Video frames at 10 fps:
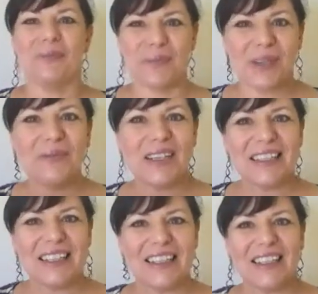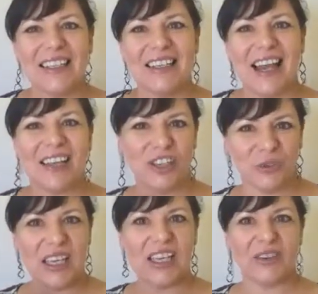but if I did and you
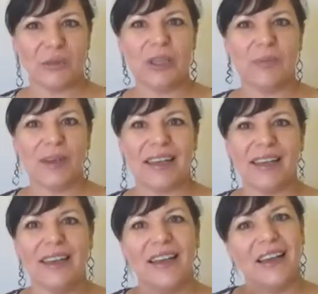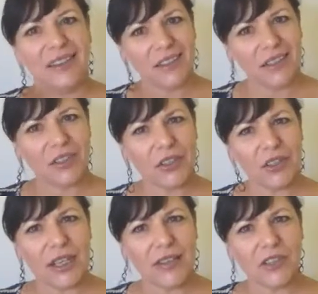were here with me, do you think you
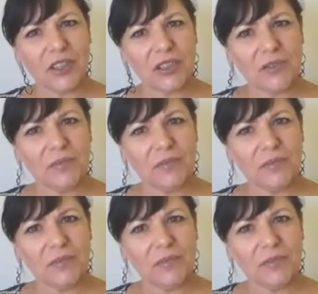could catch it?